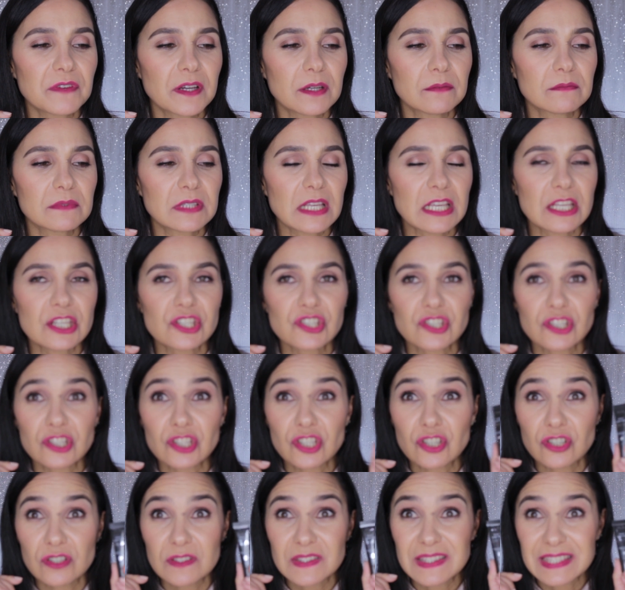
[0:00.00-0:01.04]

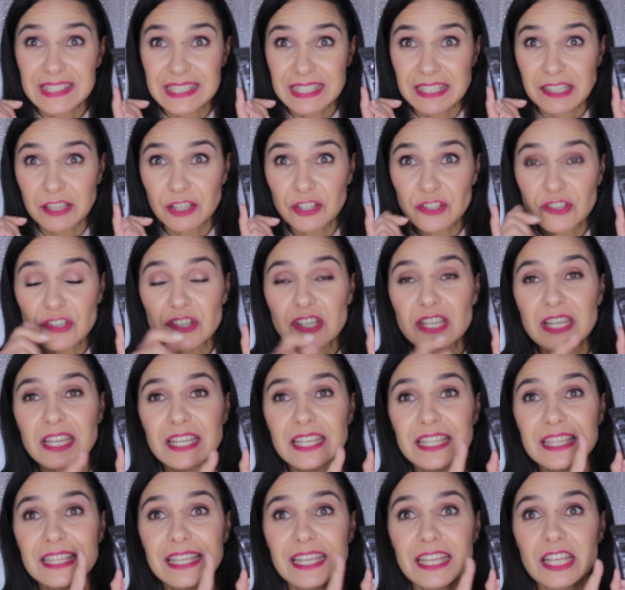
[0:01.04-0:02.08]
foundation concealer,
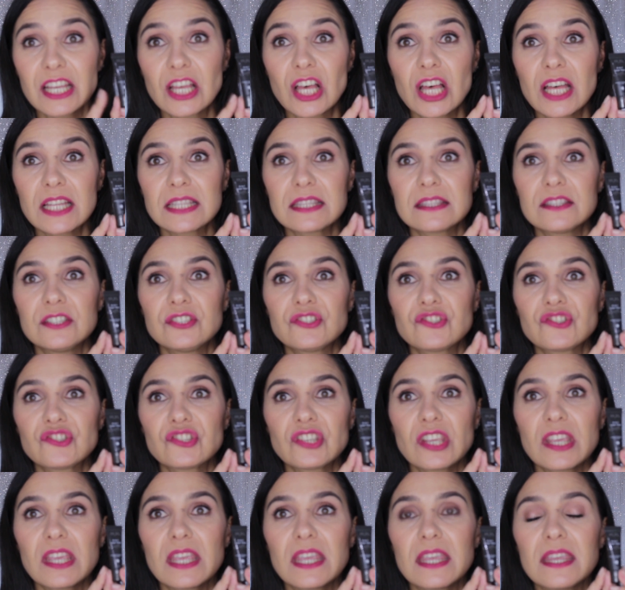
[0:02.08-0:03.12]
and I got the
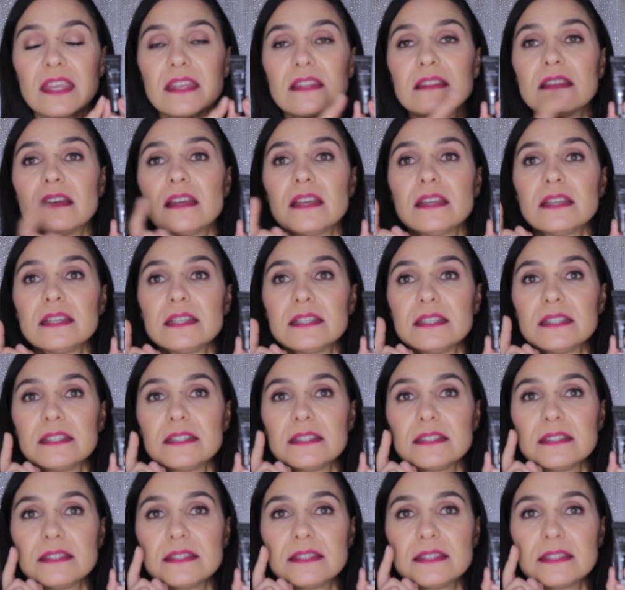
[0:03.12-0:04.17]
shade
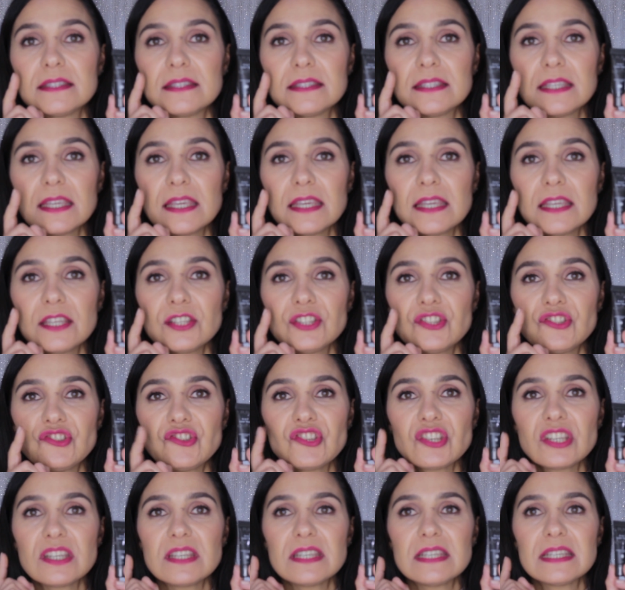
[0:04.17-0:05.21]

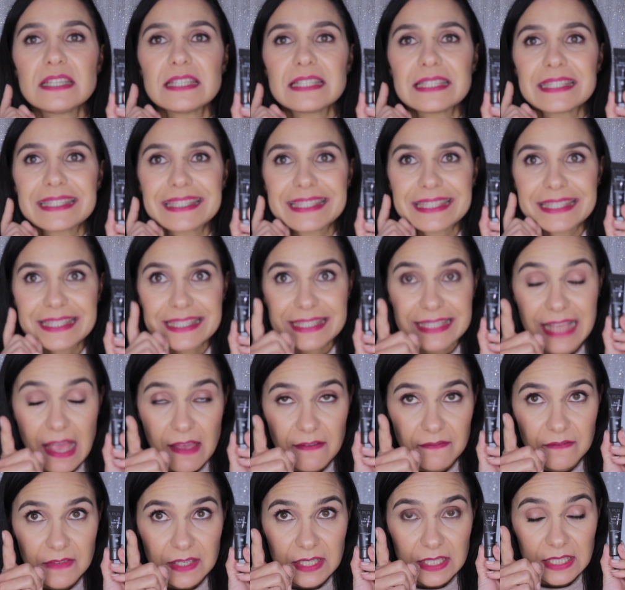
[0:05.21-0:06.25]

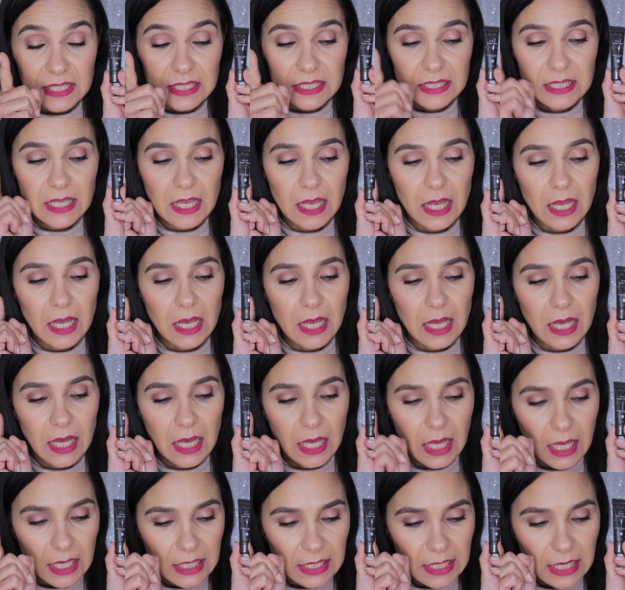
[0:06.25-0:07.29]
TG7
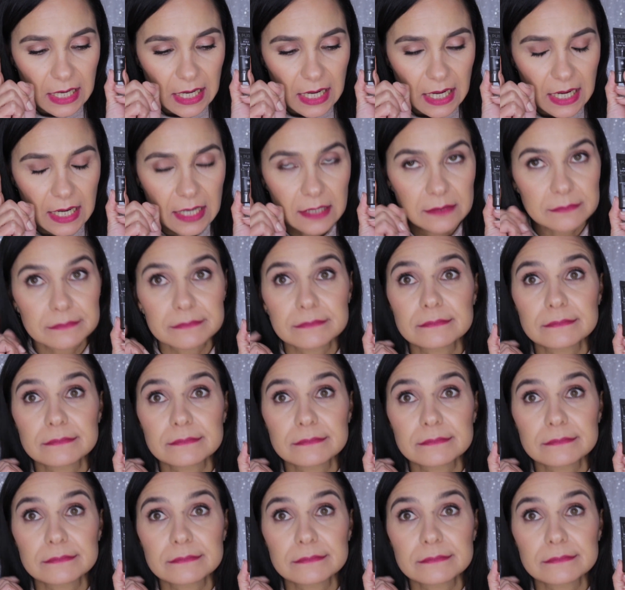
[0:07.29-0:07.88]
Honey.